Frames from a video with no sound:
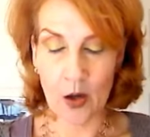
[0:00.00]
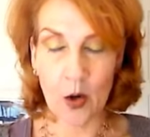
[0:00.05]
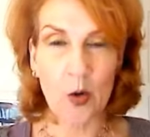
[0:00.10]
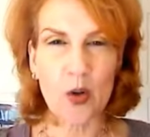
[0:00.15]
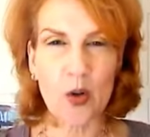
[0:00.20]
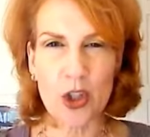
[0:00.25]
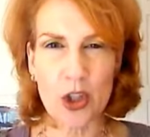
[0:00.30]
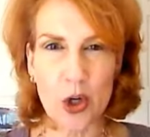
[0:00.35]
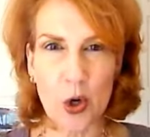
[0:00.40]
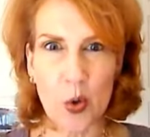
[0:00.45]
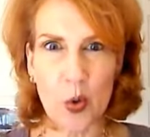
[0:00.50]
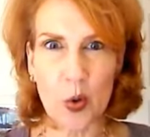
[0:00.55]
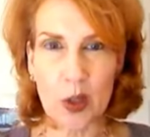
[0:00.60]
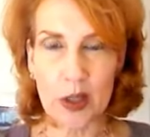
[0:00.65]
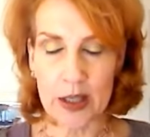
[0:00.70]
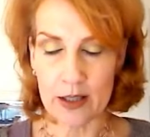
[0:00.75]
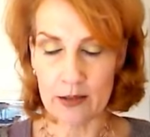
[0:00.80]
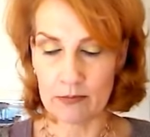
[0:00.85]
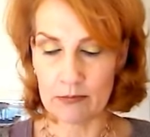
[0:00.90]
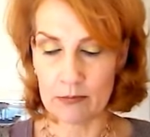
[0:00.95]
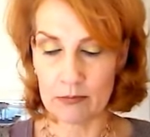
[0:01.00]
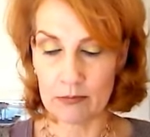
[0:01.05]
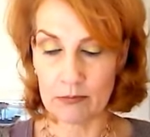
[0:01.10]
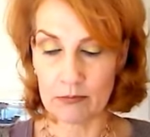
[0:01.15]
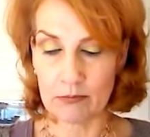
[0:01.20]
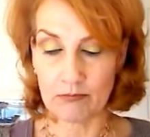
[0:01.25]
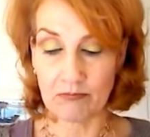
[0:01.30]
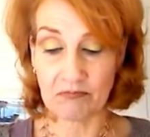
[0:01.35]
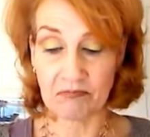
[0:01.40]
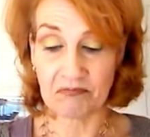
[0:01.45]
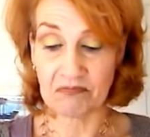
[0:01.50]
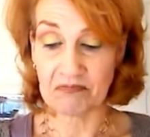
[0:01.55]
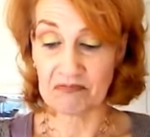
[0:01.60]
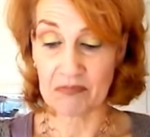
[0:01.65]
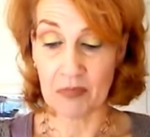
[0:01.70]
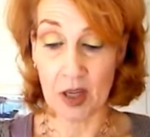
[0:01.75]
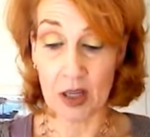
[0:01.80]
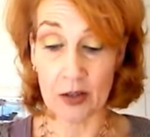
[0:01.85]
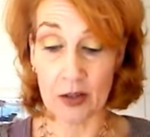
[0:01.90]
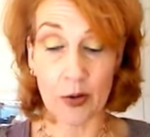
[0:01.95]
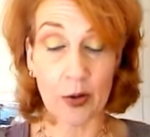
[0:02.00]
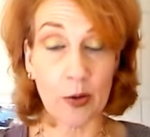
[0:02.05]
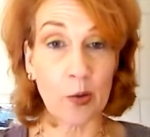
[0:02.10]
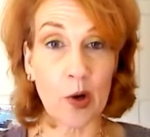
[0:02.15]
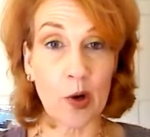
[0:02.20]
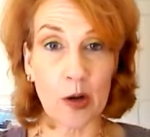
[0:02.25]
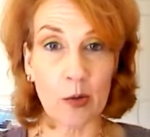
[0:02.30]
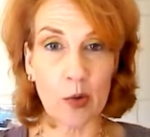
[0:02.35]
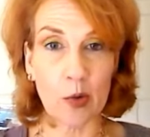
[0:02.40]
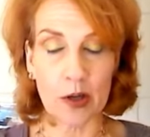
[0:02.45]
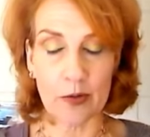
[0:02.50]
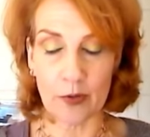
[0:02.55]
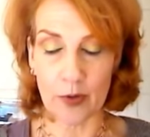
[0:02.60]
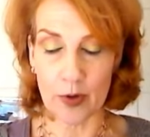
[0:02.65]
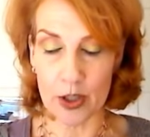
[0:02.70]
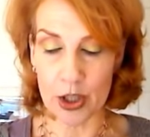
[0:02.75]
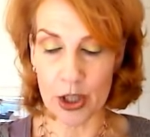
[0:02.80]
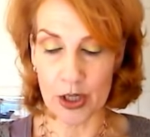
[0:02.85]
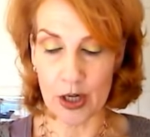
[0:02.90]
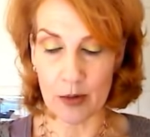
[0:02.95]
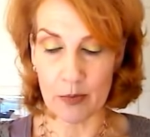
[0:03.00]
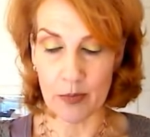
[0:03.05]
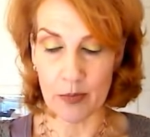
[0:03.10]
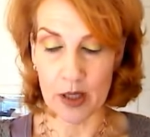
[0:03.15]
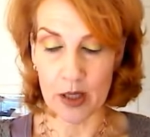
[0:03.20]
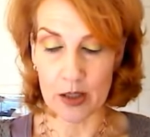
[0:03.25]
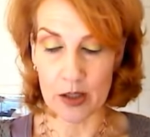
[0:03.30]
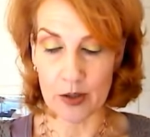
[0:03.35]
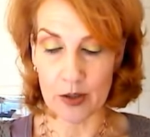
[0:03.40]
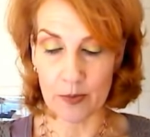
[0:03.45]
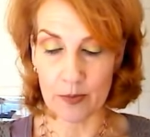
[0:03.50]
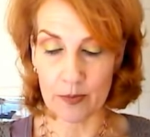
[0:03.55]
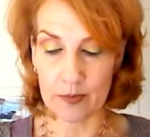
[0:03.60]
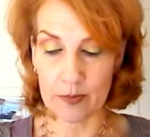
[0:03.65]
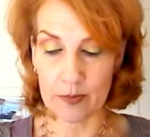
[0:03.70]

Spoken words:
or Jolie. I don't know why I want to French it up, but I do.